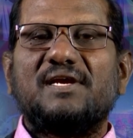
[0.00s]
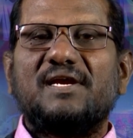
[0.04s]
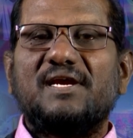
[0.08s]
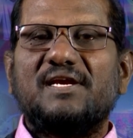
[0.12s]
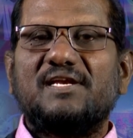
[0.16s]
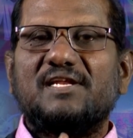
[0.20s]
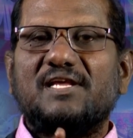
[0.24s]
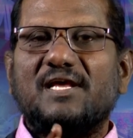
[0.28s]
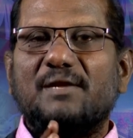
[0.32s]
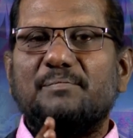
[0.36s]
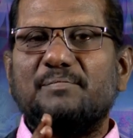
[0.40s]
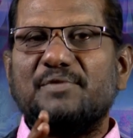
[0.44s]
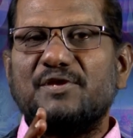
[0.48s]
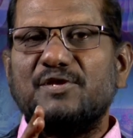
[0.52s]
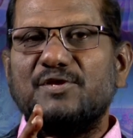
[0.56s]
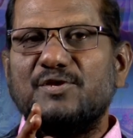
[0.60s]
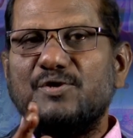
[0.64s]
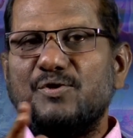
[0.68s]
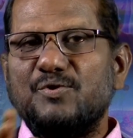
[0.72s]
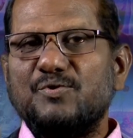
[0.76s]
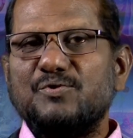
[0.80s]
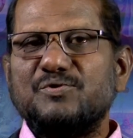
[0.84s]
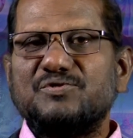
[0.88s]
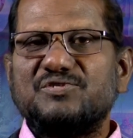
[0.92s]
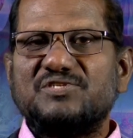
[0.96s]
It can be
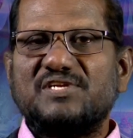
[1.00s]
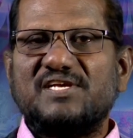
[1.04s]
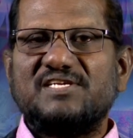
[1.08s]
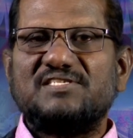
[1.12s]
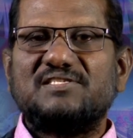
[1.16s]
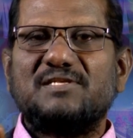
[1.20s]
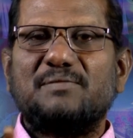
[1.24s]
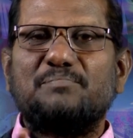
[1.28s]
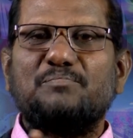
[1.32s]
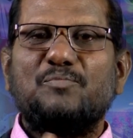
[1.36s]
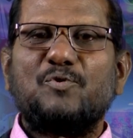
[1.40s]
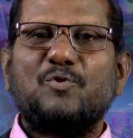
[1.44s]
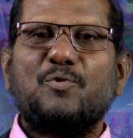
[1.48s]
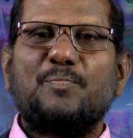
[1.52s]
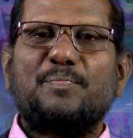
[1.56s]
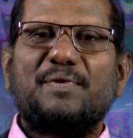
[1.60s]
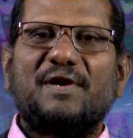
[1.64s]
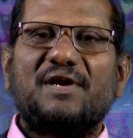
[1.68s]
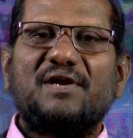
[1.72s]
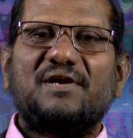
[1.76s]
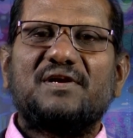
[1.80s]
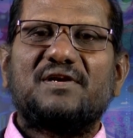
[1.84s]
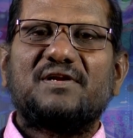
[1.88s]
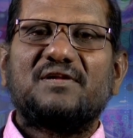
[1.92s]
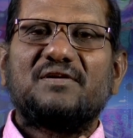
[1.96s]
used as the
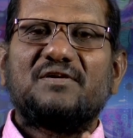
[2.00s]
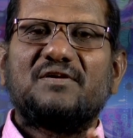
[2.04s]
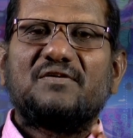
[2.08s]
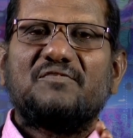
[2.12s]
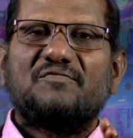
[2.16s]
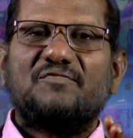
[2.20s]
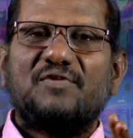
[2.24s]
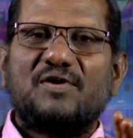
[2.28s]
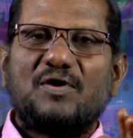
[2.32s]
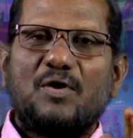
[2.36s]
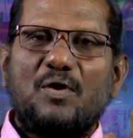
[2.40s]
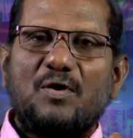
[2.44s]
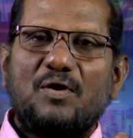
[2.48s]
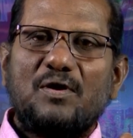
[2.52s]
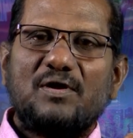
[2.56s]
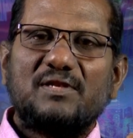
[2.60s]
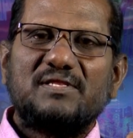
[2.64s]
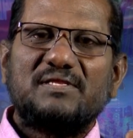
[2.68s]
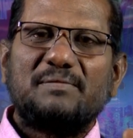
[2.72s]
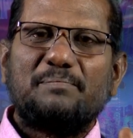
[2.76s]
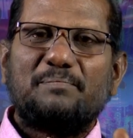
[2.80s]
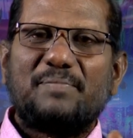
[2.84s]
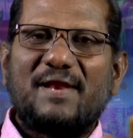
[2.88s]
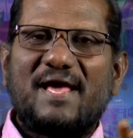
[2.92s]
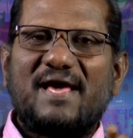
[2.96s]
blueprint for all
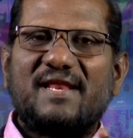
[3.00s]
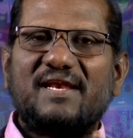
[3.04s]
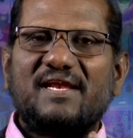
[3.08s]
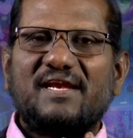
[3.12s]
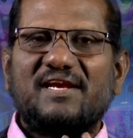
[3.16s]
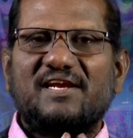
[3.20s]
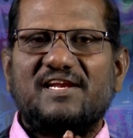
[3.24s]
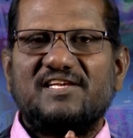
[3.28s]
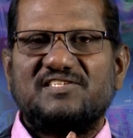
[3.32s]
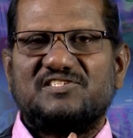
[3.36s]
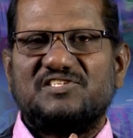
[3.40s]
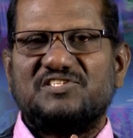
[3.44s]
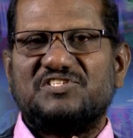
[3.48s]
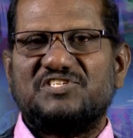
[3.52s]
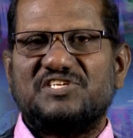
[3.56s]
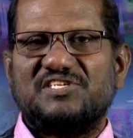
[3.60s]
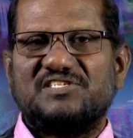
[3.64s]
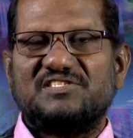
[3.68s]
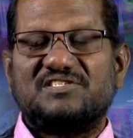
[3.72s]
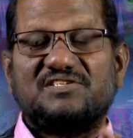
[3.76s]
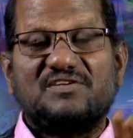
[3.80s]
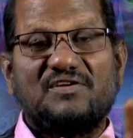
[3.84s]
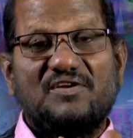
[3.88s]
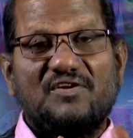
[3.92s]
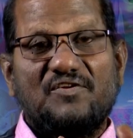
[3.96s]
the planning
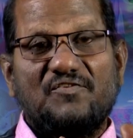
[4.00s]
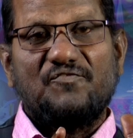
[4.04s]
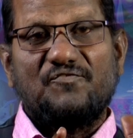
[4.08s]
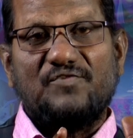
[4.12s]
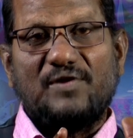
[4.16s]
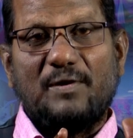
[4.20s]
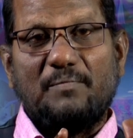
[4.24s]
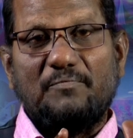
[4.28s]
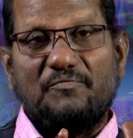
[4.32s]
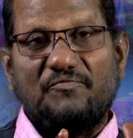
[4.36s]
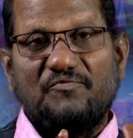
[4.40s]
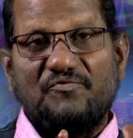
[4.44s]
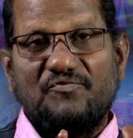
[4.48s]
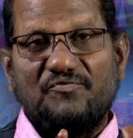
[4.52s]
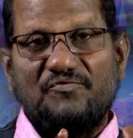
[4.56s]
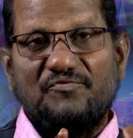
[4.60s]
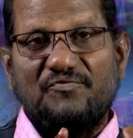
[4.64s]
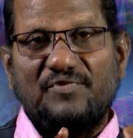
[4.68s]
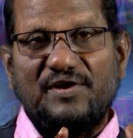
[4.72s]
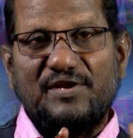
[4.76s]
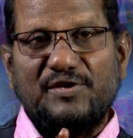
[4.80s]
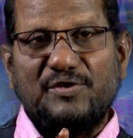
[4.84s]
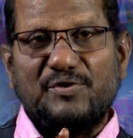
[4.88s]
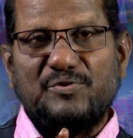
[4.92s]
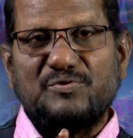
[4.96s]
decisions from
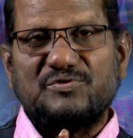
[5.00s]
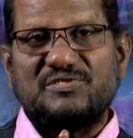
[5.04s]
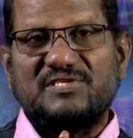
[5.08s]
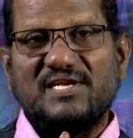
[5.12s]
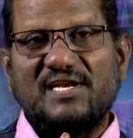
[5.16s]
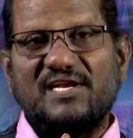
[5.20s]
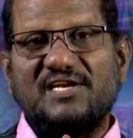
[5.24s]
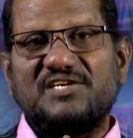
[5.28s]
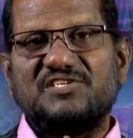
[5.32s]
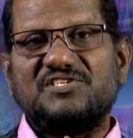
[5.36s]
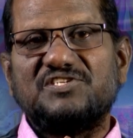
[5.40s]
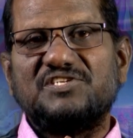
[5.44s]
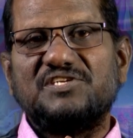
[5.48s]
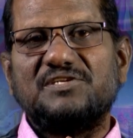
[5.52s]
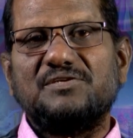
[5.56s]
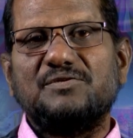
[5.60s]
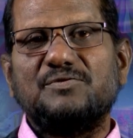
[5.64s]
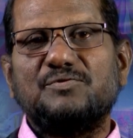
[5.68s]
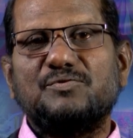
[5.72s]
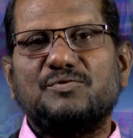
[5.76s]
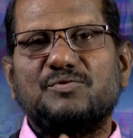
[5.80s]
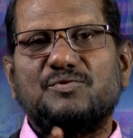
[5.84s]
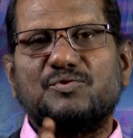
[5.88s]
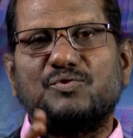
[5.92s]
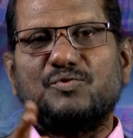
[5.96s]
venue
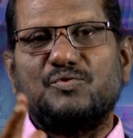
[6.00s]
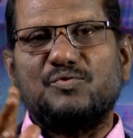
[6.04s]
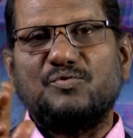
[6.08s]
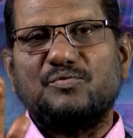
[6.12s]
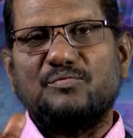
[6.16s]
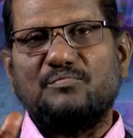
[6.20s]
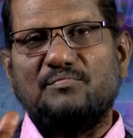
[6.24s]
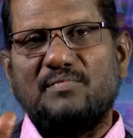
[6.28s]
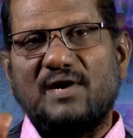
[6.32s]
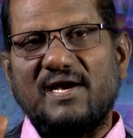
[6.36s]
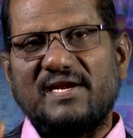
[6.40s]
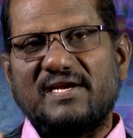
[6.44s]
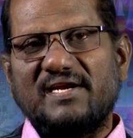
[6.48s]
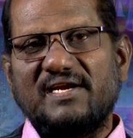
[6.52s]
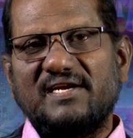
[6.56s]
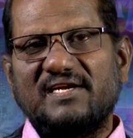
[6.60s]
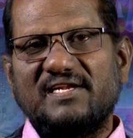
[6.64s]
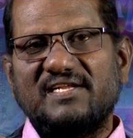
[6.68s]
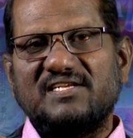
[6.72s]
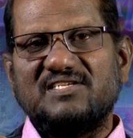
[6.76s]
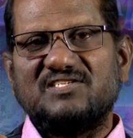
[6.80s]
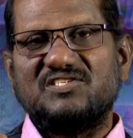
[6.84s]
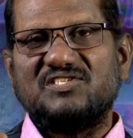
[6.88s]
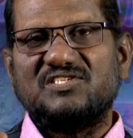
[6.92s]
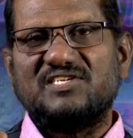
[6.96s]
selection to
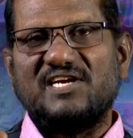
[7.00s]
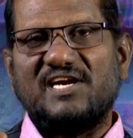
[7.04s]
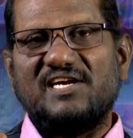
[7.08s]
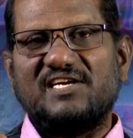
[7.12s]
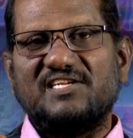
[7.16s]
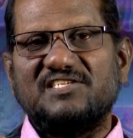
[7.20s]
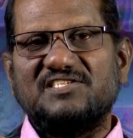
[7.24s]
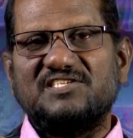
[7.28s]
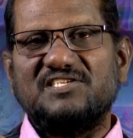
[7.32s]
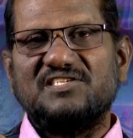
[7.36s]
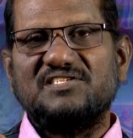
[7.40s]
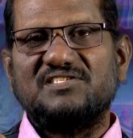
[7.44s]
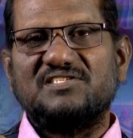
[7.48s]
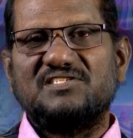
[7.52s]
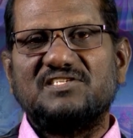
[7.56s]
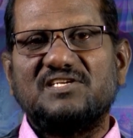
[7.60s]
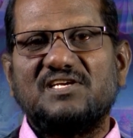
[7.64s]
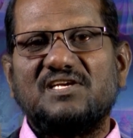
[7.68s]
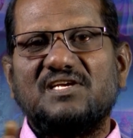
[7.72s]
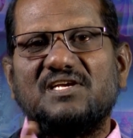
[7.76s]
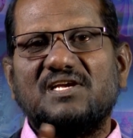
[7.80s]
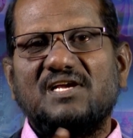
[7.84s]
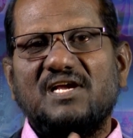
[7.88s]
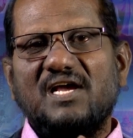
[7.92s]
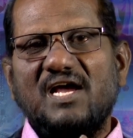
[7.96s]
marketing strategies,
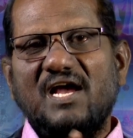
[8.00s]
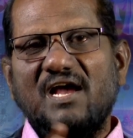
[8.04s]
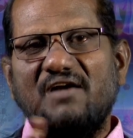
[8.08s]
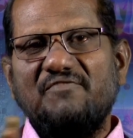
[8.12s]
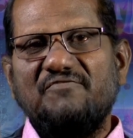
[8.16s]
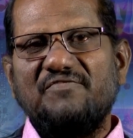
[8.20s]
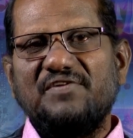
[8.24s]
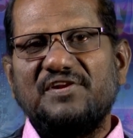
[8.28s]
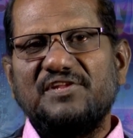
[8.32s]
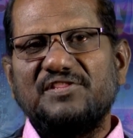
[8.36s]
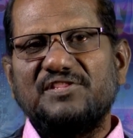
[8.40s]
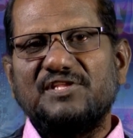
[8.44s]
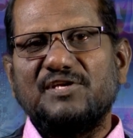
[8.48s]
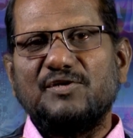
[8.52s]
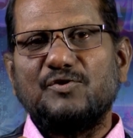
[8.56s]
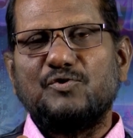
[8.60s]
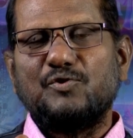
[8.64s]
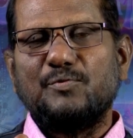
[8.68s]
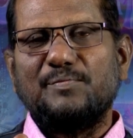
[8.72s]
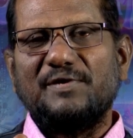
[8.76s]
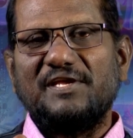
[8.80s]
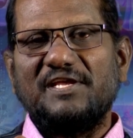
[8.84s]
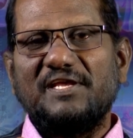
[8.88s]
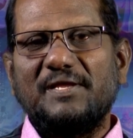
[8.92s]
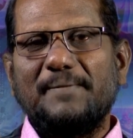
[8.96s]
everything
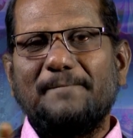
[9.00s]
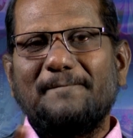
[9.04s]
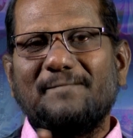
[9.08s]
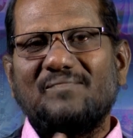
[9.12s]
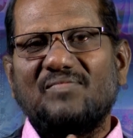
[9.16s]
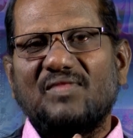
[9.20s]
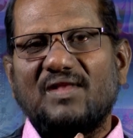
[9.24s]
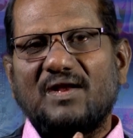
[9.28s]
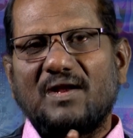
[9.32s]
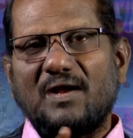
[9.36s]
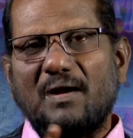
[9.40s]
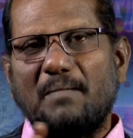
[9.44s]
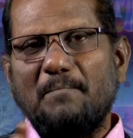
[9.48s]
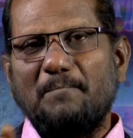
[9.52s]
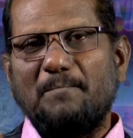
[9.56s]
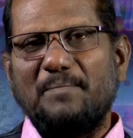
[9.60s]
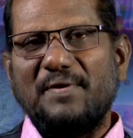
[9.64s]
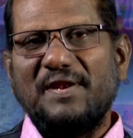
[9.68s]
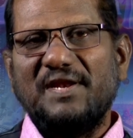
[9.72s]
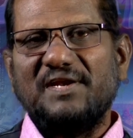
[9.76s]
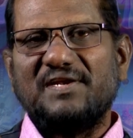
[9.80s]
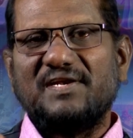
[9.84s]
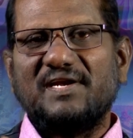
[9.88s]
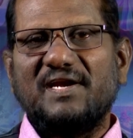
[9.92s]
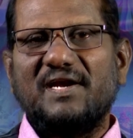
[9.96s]
to be
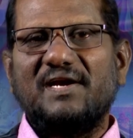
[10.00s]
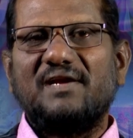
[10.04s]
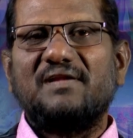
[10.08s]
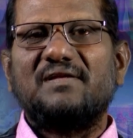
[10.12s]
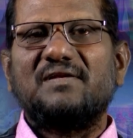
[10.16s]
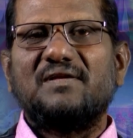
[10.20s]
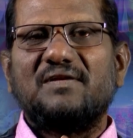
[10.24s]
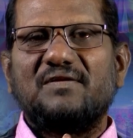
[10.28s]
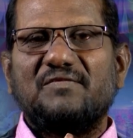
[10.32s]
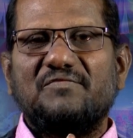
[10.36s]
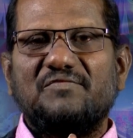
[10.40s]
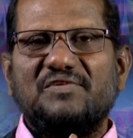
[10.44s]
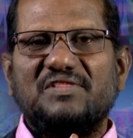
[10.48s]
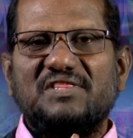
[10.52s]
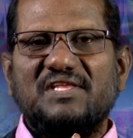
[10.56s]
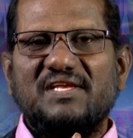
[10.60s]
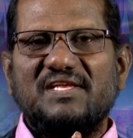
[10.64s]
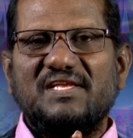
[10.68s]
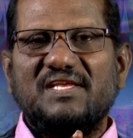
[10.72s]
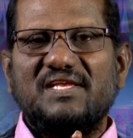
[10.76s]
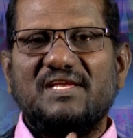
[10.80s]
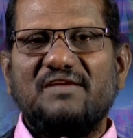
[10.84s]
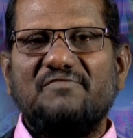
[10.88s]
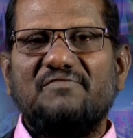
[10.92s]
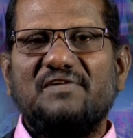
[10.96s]
completed with the
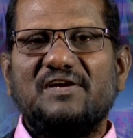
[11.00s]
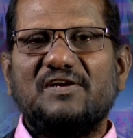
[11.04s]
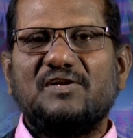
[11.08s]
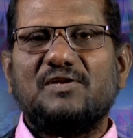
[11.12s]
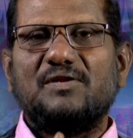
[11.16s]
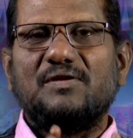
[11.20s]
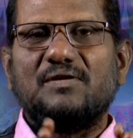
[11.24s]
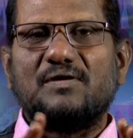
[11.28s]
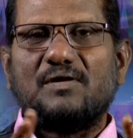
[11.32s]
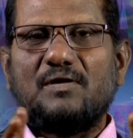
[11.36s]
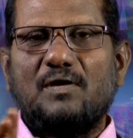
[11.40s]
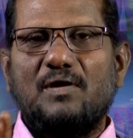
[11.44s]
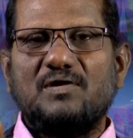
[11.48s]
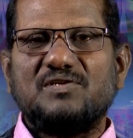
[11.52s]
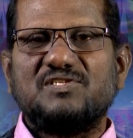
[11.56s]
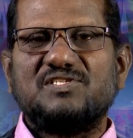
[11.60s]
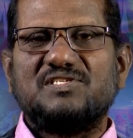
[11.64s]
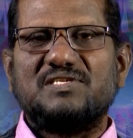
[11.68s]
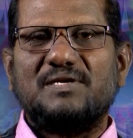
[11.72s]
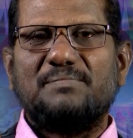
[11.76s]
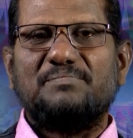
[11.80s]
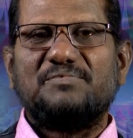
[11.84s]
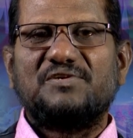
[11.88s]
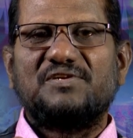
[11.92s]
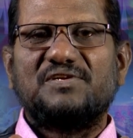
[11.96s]
event
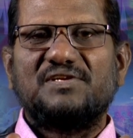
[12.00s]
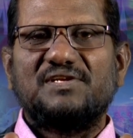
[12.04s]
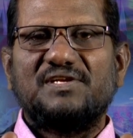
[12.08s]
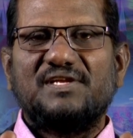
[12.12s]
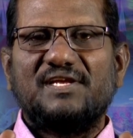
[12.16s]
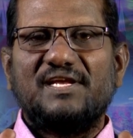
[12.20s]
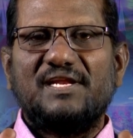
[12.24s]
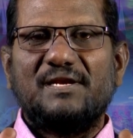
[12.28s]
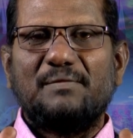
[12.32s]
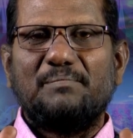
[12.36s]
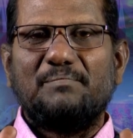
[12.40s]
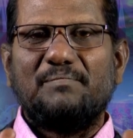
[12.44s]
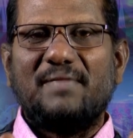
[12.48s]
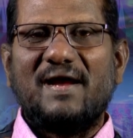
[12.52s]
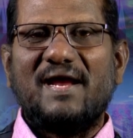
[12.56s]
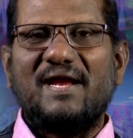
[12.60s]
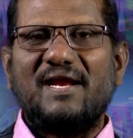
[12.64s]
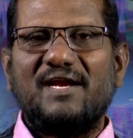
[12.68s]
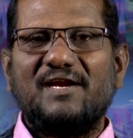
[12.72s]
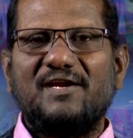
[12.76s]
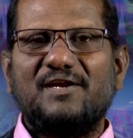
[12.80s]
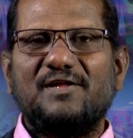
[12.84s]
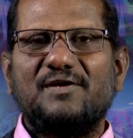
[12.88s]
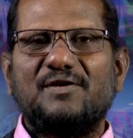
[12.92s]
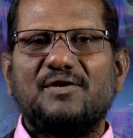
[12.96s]
concept in
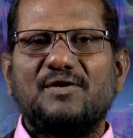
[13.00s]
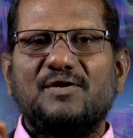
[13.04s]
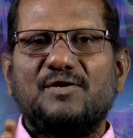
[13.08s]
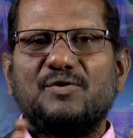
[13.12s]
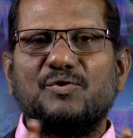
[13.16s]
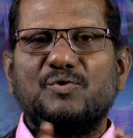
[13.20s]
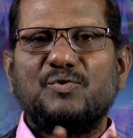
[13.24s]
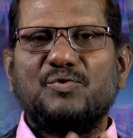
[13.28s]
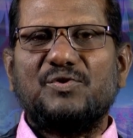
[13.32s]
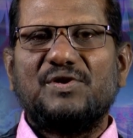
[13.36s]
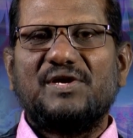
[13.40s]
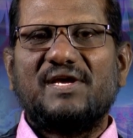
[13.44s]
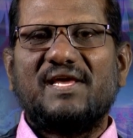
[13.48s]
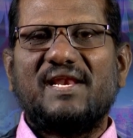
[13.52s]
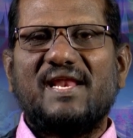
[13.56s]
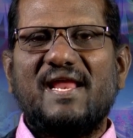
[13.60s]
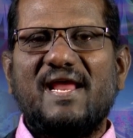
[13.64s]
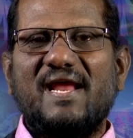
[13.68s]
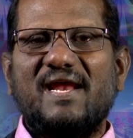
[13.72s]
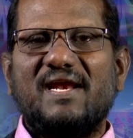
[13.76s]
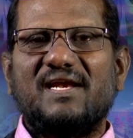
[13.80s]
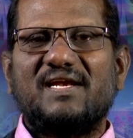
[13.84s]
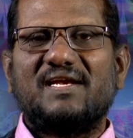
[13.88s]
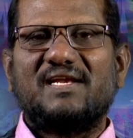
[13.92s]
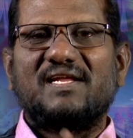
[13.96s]
mind to
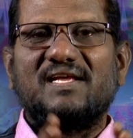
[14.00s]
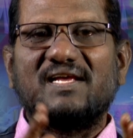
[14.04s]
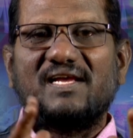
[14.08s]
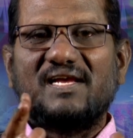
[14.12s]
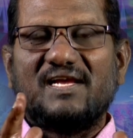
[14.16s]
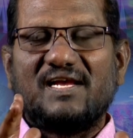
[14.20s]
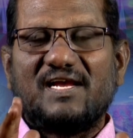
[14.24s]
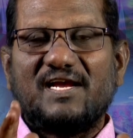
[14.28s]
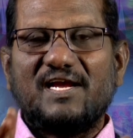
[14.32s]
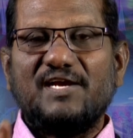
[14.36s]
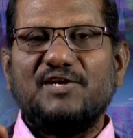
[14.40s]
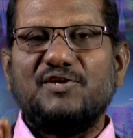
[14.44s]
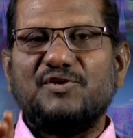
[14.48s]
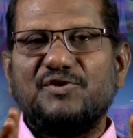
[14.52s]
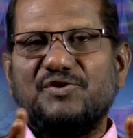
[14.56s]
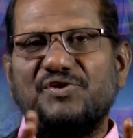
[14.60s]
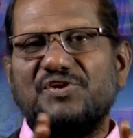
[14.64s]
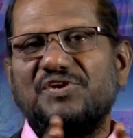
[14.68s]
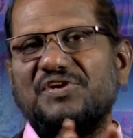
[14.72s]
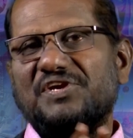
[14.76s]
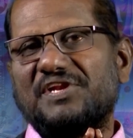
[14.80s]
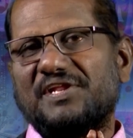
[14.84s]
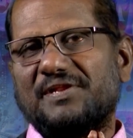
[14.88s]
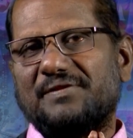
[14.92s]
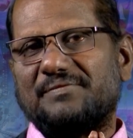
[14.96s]
create
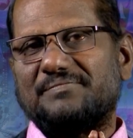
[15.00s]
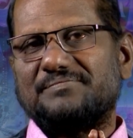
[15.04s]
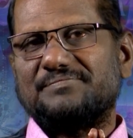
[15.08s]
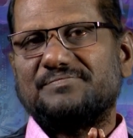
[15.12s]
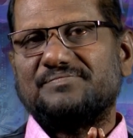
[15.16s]
continuity.